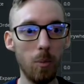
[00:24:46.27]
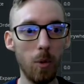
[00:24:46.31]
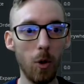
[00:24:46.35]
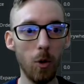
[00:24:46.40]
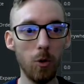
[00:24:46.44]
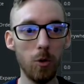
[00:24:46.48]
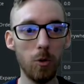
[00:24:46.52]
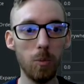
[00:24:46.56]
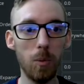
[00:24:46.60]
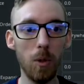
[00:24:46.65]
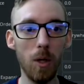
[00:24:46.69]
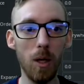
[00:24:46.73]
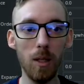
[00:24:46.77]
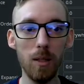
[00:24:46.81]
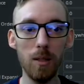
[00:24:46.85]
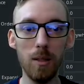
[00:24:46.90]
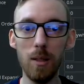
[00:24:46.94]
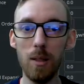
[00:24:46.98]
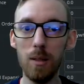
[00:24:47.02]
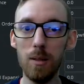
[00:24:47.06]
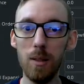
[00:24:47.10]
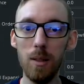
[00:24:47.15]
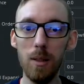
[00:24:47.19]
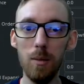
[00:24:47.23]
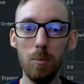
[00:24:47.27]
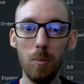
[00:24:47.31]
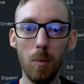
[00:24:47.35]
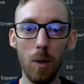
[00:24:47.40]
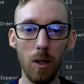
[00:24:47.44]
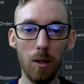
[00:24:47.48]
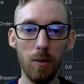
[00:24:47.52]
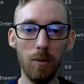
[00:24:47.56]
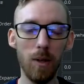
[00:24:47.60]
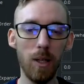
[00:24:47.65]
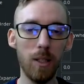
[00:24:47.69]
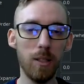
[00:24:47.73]
post-processing,
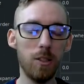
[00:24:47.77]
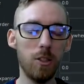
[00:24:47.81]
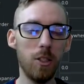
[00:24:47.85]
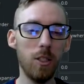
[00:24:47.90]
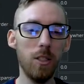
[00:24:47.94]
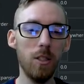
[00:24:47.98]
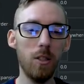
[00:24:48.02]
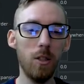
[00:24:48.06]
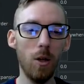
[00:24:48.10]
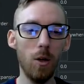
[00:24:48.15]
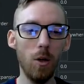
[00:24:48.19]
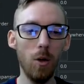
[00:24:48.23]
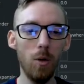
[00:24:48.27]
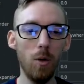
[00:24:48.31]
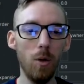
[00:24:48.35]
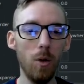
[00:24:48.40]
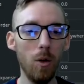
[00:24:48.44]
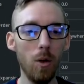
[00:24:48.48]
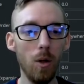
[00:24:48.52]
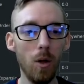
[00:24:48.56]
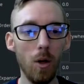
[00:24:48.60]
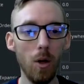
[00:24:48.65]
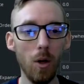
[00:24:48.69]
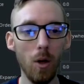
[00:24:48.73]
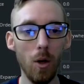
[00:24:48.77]
modified G code.